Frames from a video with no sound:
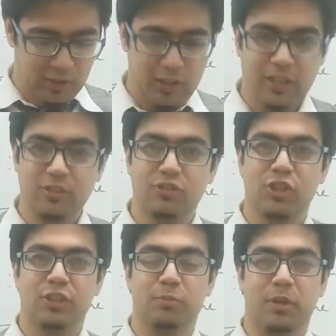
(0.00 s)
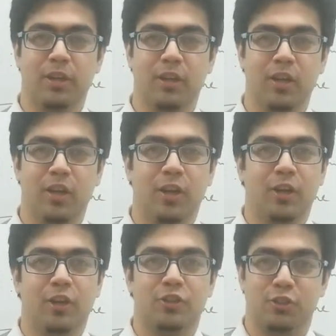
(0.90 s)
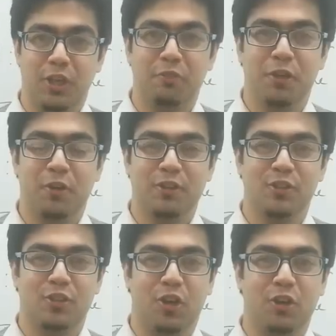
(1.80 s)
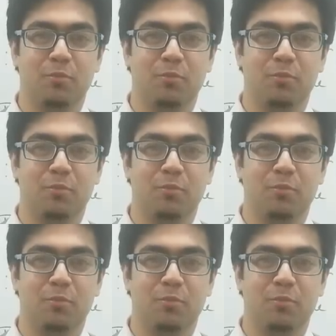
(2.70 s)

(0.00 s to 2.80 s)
Ladies and gentlemen, today we are going to talk